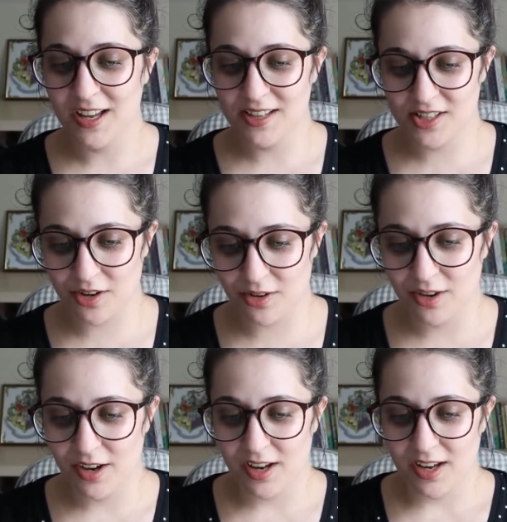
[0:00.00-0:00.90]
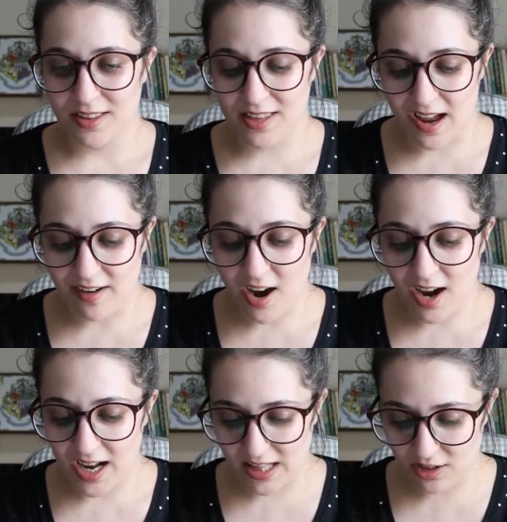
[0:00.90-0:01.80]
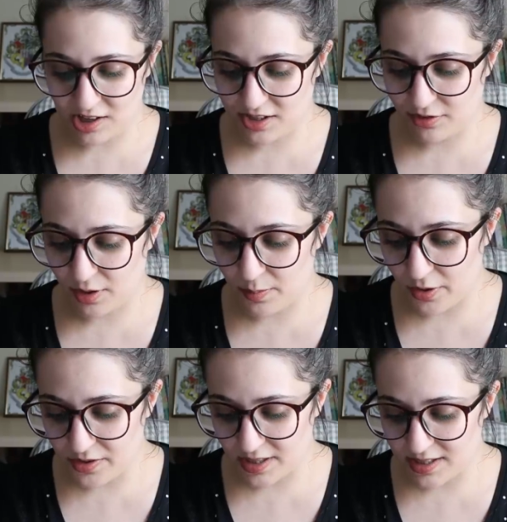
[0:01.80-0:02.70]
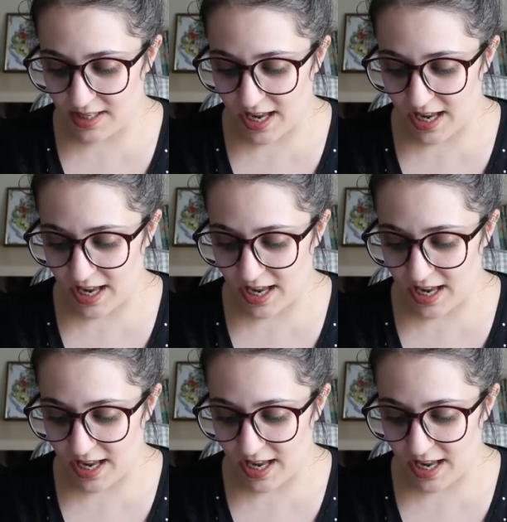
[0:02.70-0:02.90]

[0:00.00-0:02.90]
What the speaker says: So there are a lot of composers